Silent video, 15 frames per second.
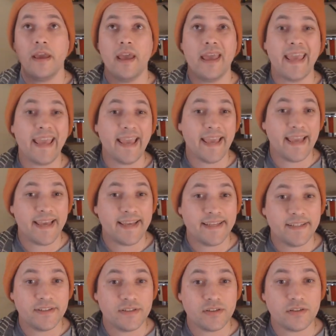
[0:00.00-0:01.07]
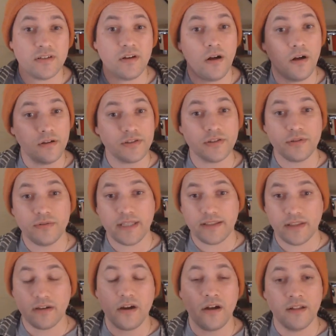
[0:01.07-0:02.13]
And also that the
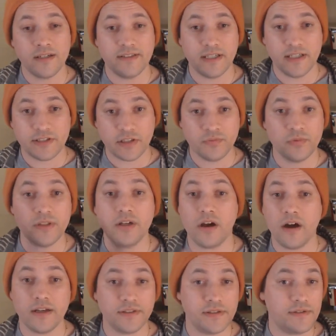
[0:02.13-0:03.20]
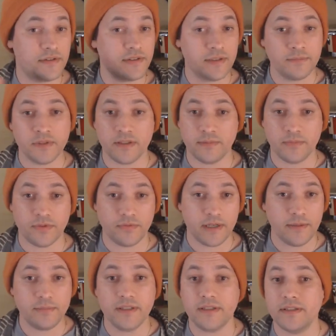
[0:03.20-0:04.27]
colonization would cause those symptoms, right?
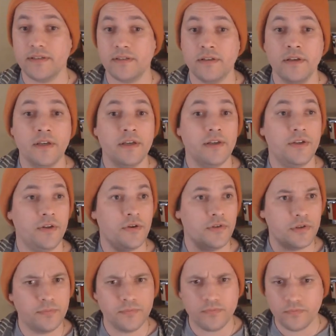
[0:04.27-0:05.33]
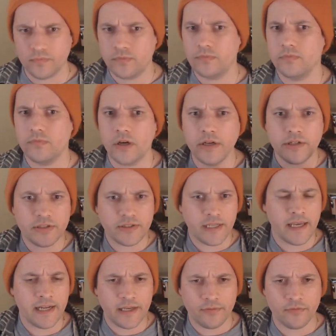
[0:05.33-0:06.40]
Because, you know, you're
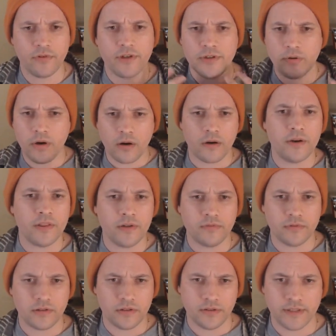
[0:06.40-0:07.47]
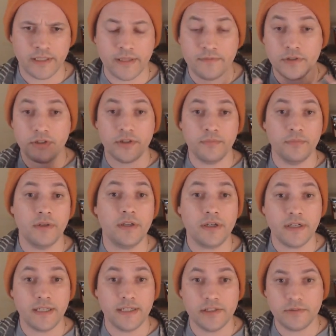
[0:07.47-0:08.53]
understanding of where you are in the world and of your
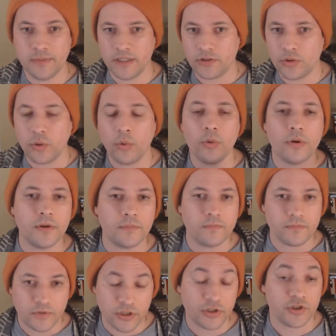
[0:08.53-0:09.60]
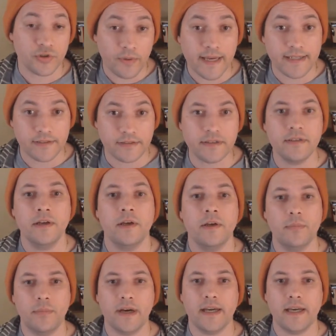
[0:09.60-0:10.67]
community is being torn to shreds
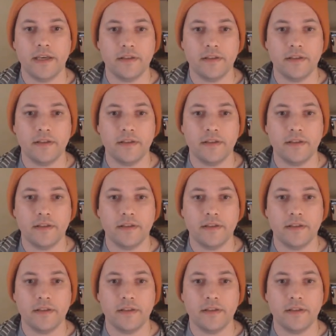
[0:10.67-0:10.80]
by